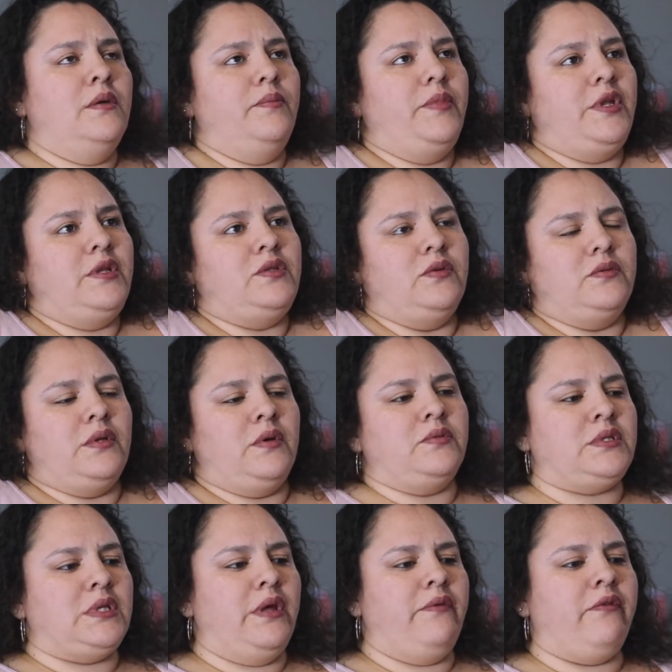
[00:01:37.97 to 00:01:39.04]
being told that
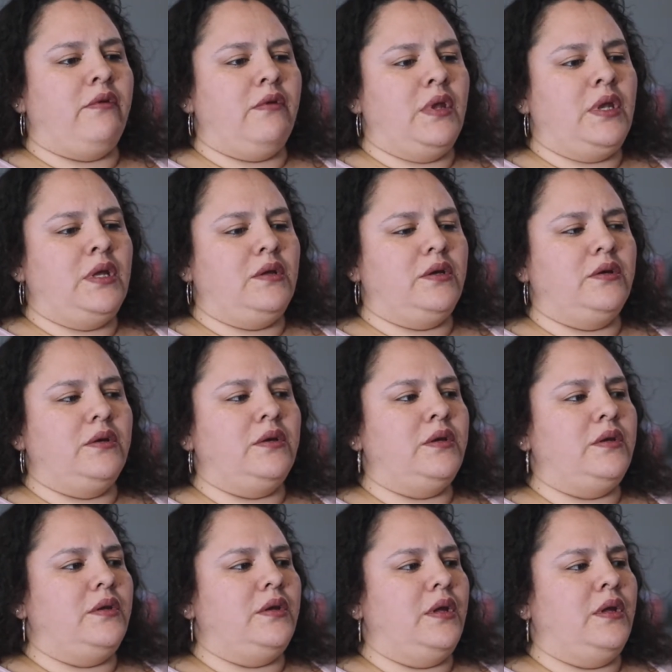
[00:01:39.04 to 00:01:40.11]
was never any
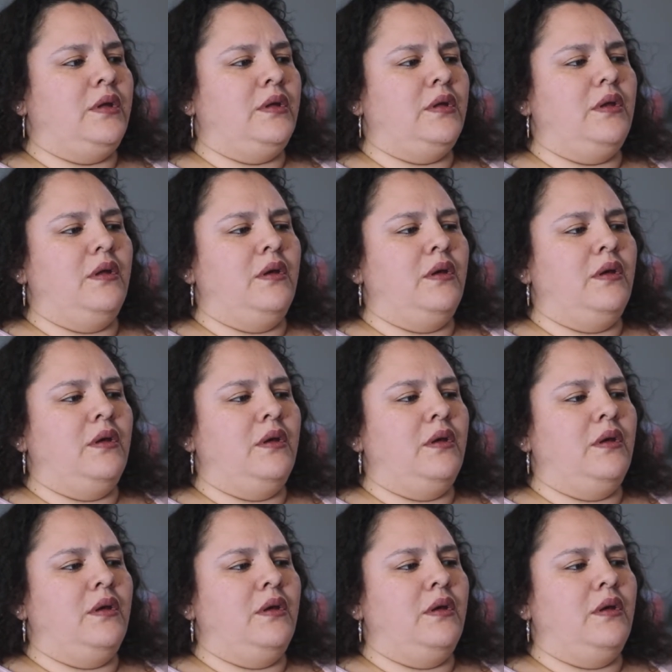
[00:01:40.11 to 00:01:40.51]
good, and